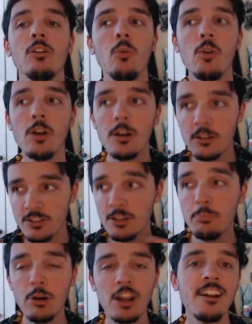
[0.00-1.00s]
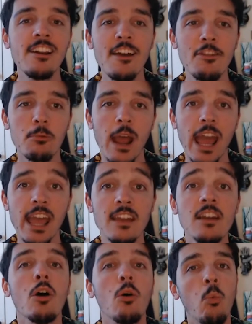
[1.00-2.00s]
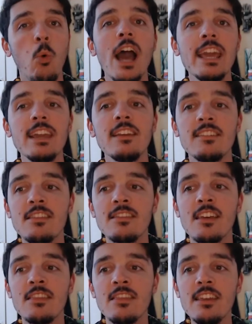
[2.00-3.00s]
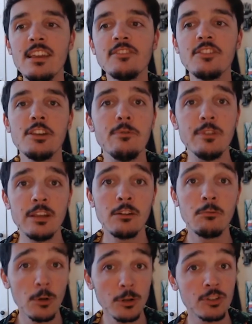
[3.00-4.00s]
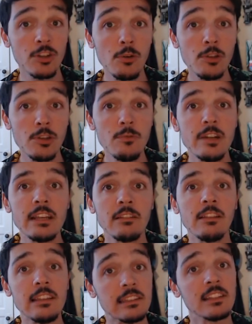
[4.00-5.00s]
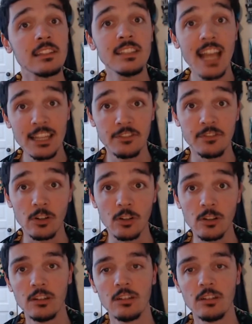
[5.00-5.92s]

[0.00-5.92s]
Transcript: Or to put it another way, why is it that this union was so uniquely successful?